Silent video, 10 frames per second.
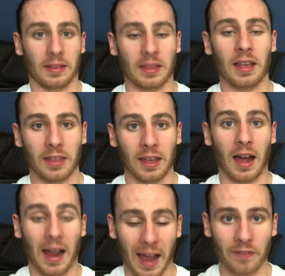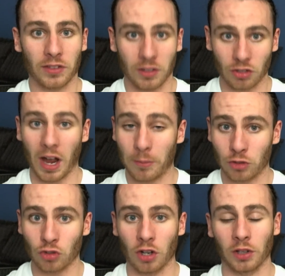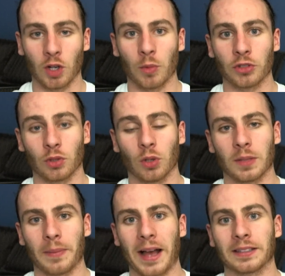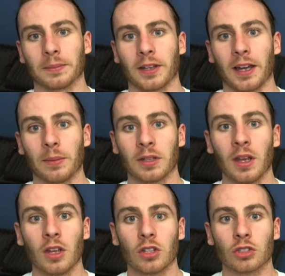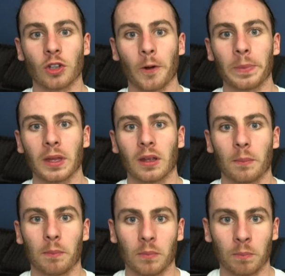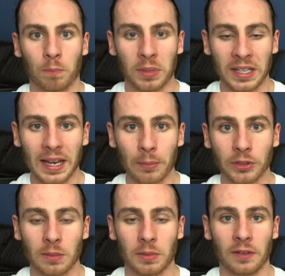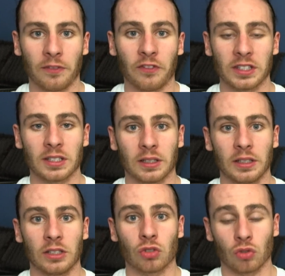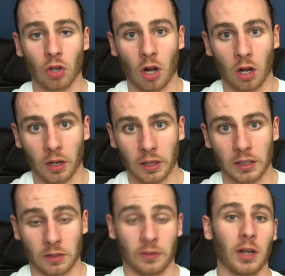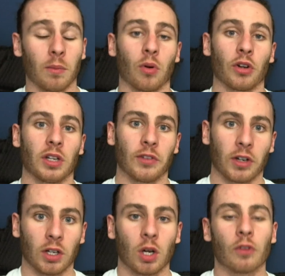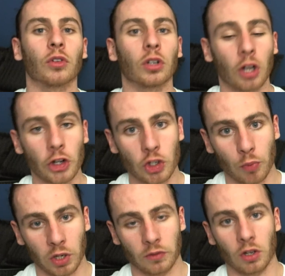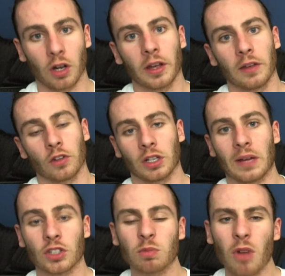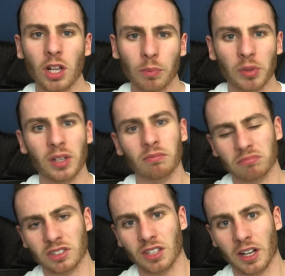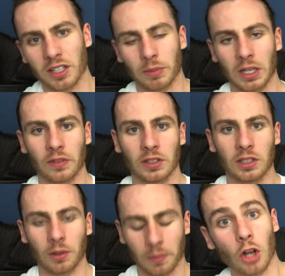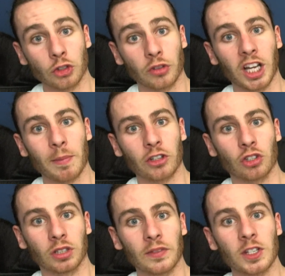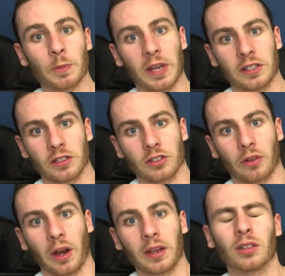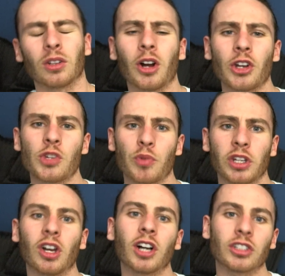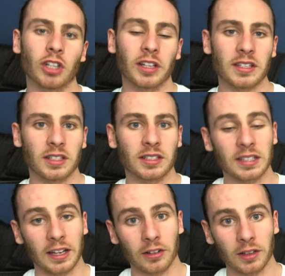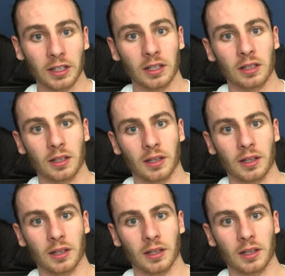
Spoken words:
I'm struggling almost to hold them back sometimes. So being able to be physically strong is very important if you're going to go for a larger breed of dog. If you're going to have a smaller breed, it's not as big of a deal. Also think about your living spaces, all right? Large breed dogs are not necessarily